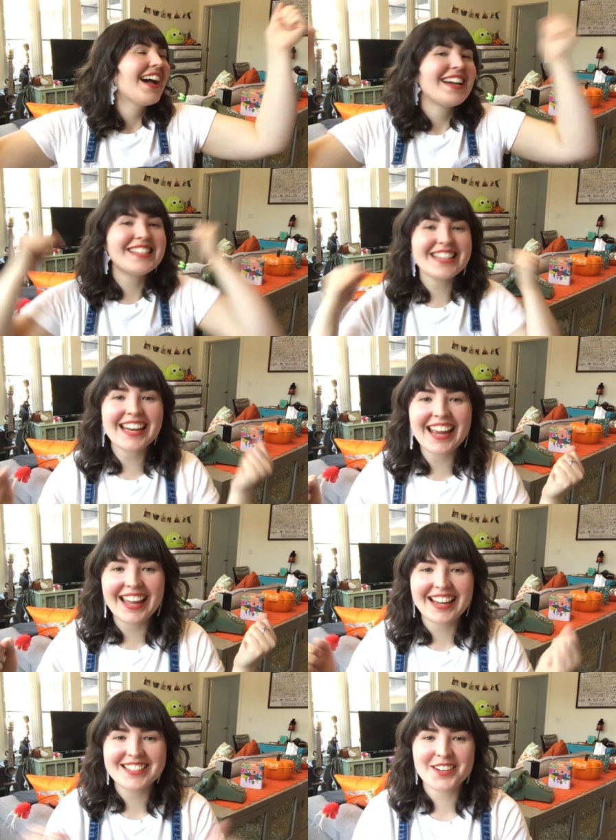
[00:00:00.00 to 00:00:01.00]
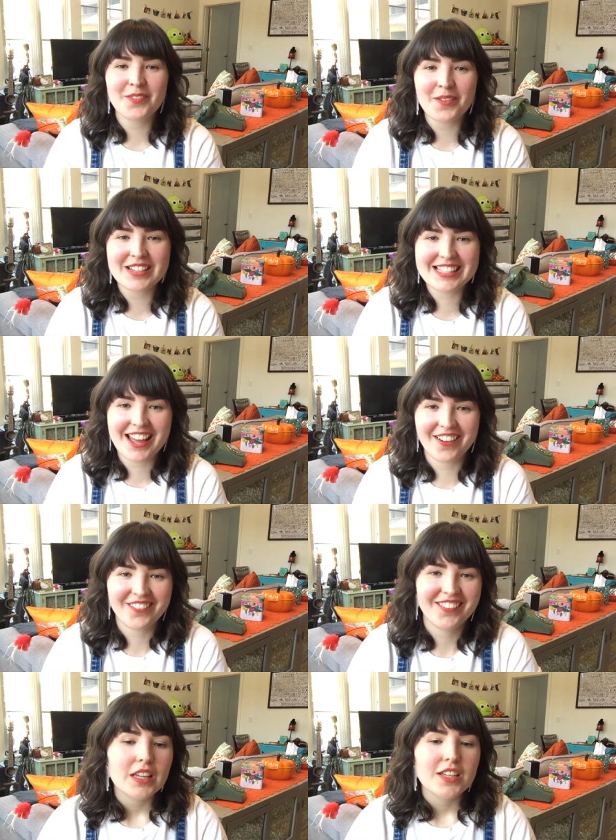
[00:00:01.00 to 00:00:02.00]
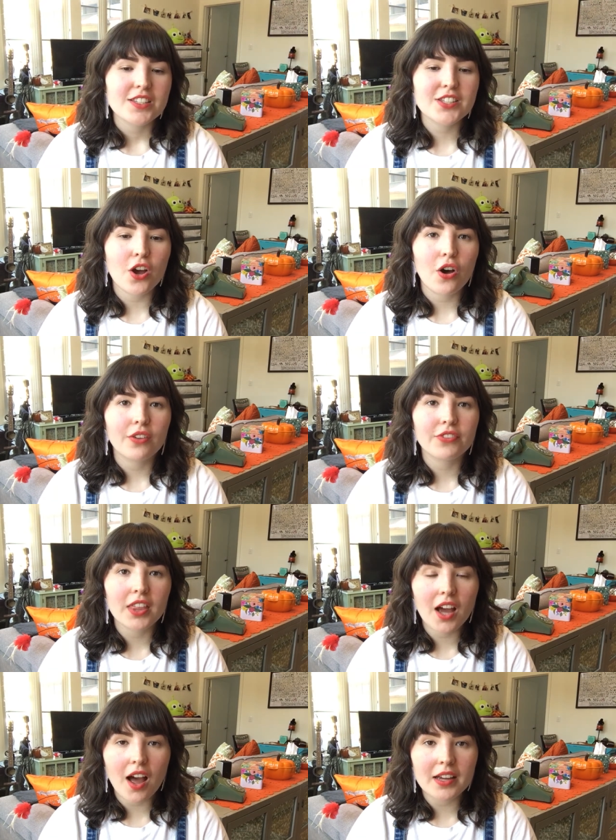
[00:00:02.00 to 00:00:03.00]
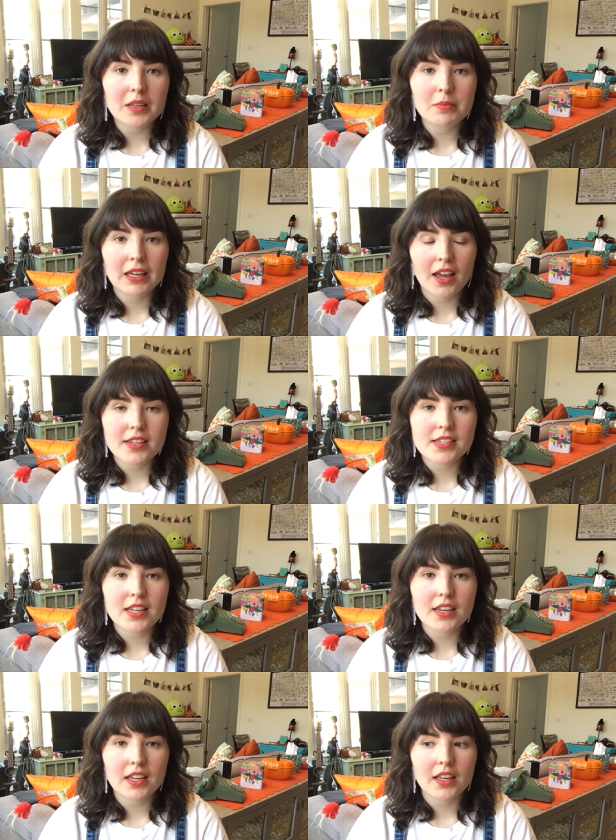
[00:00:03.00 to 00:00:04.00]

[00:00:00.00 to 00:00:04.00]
I did it by myself. So for the caulking, because this